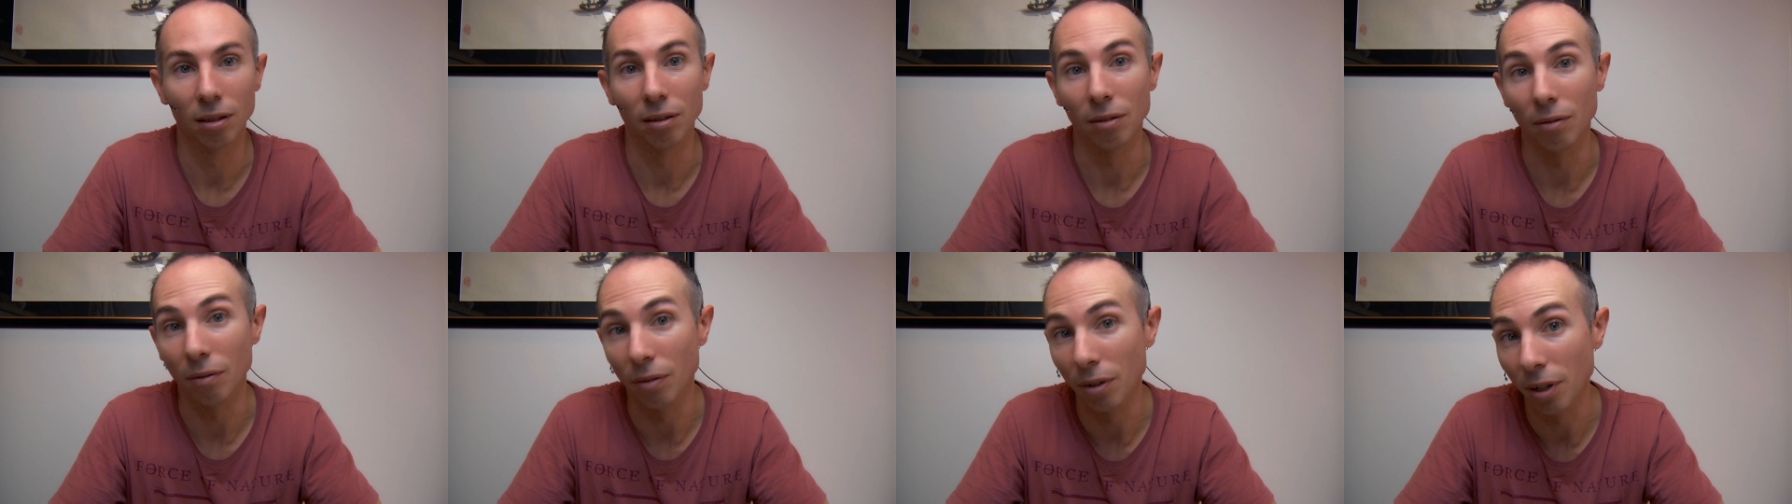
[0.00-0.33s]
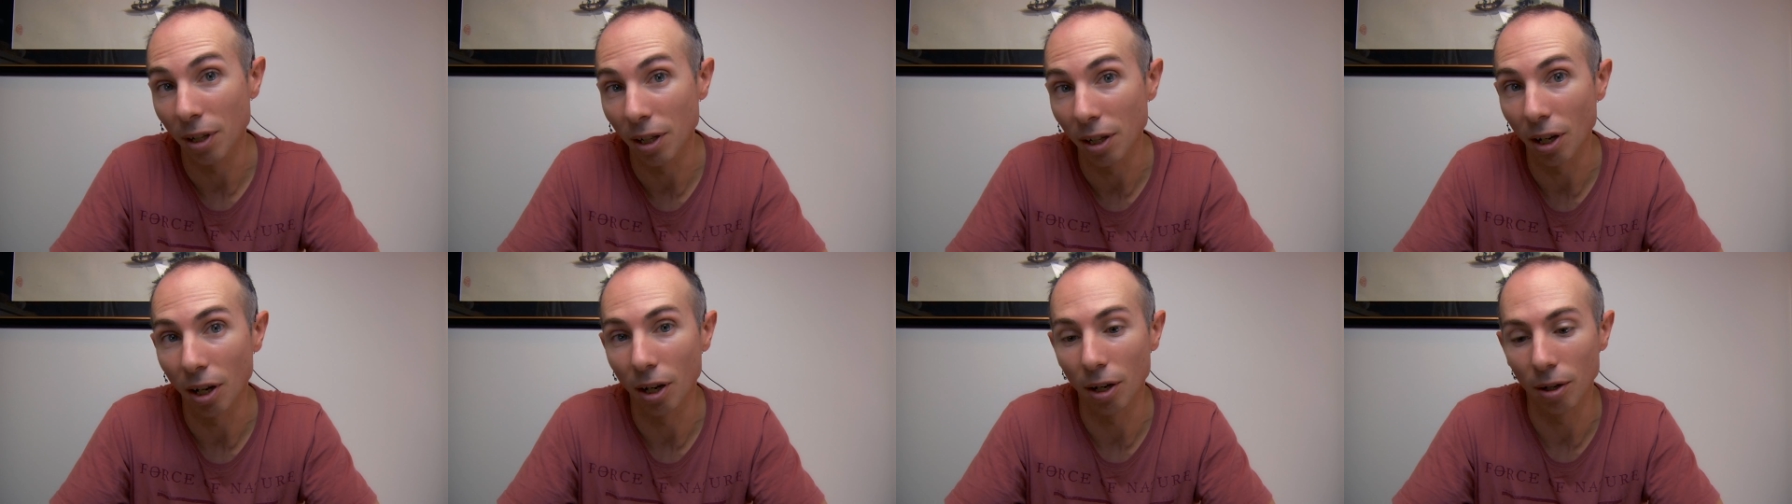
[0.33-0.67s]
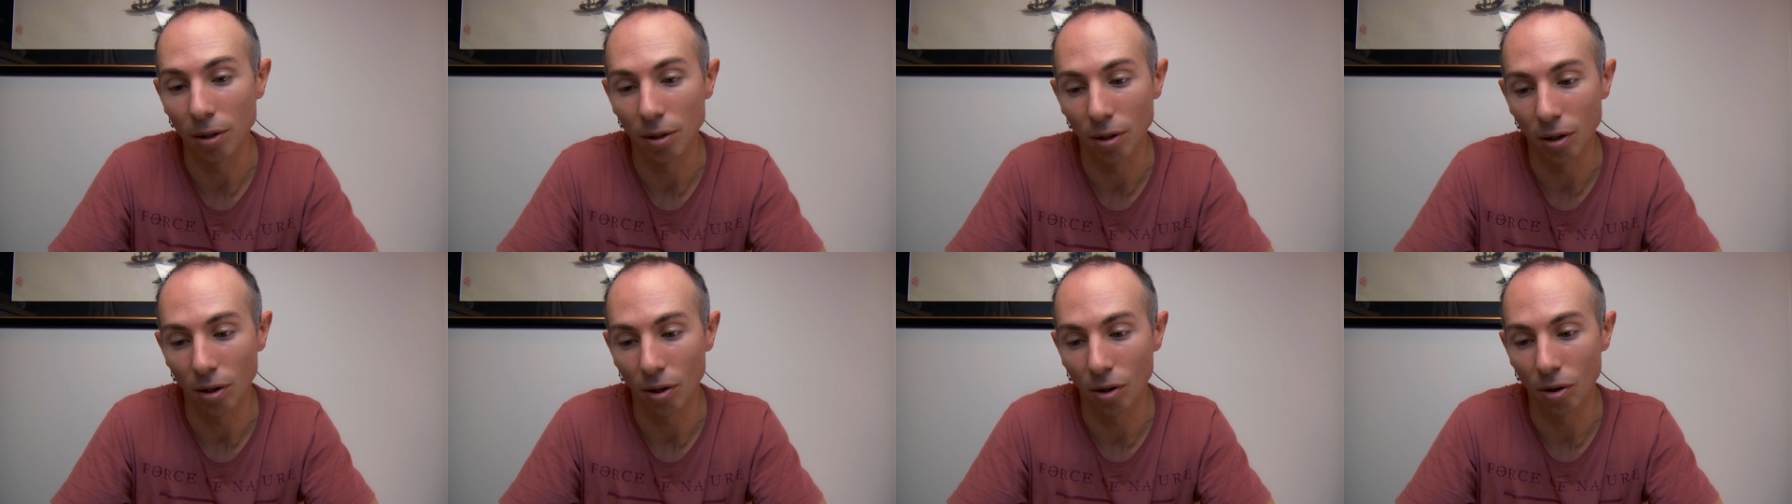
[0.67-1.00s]

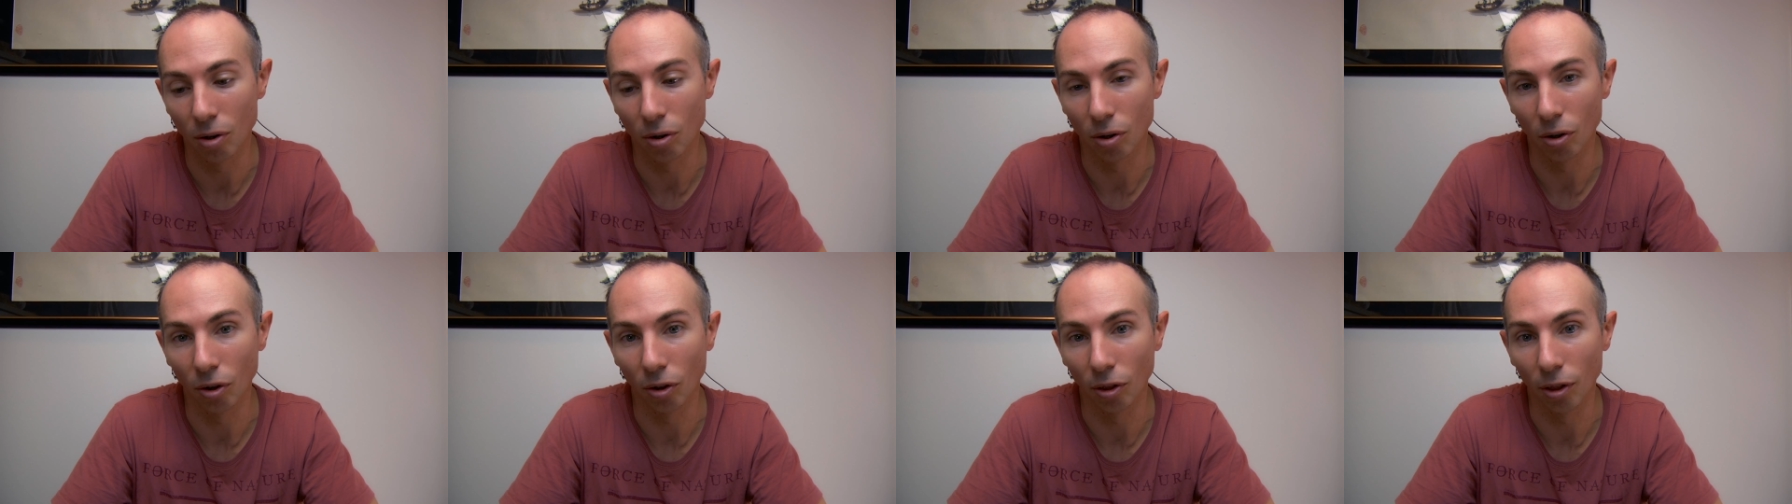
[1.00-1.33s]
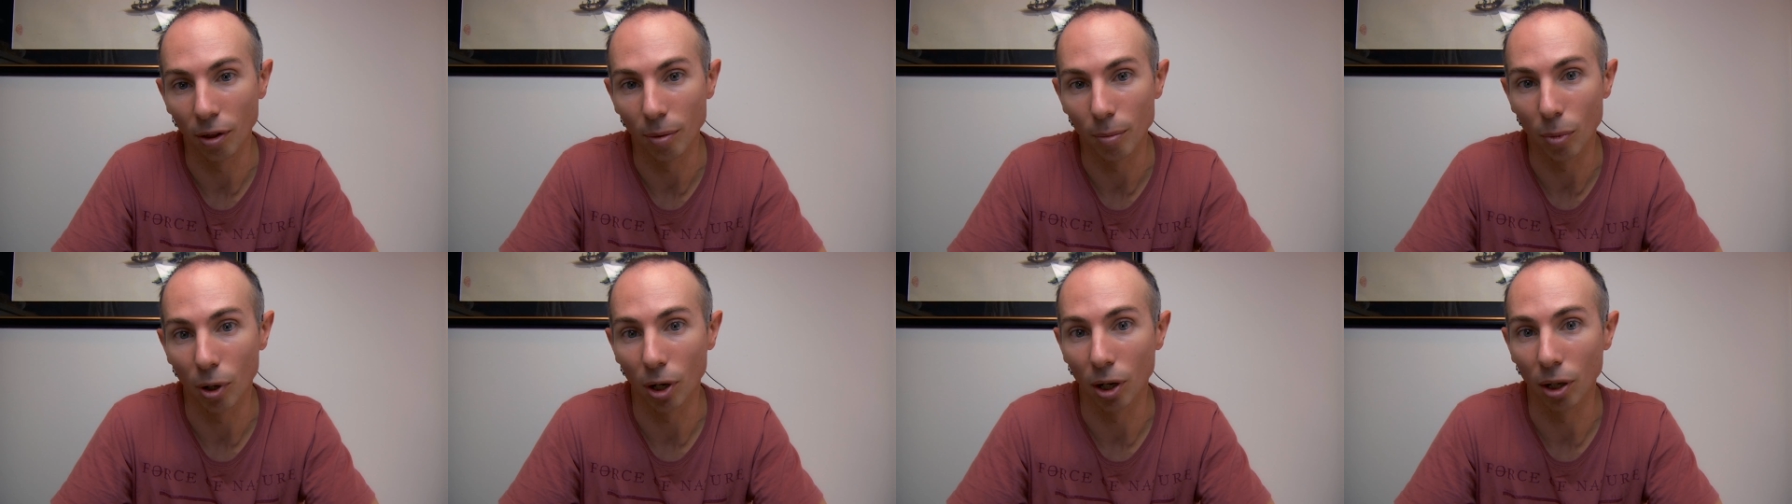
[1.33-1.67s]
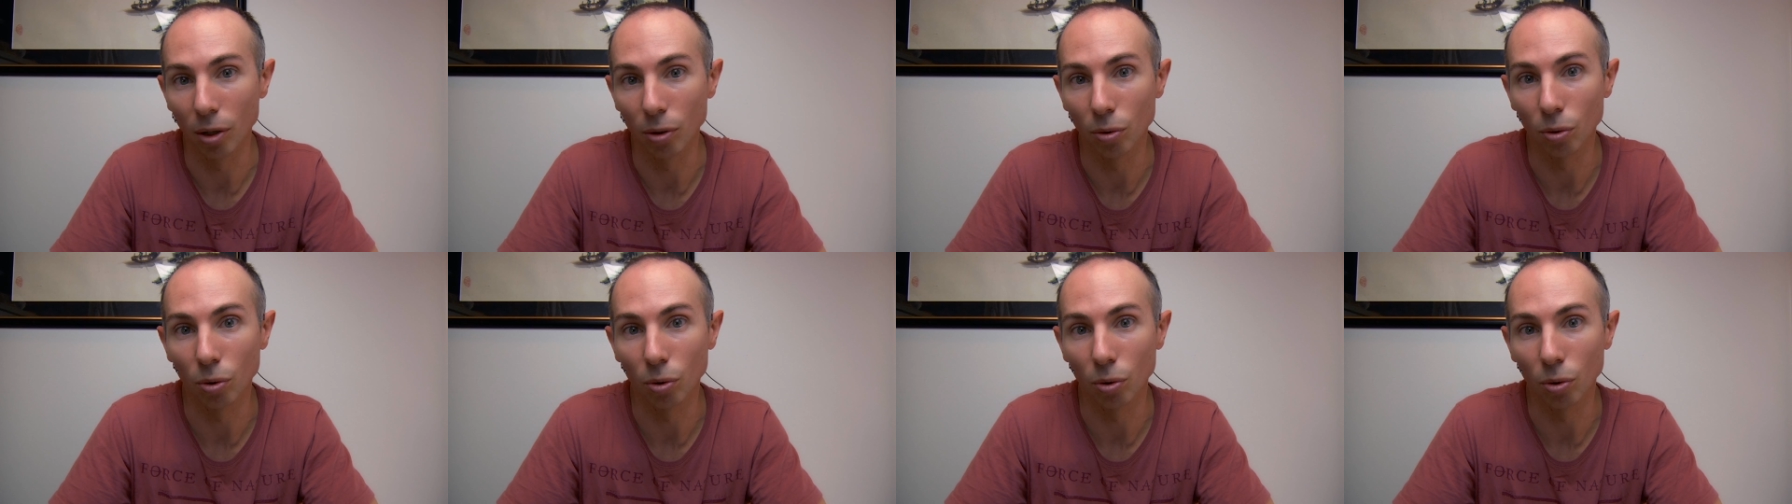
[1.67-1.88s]
video on my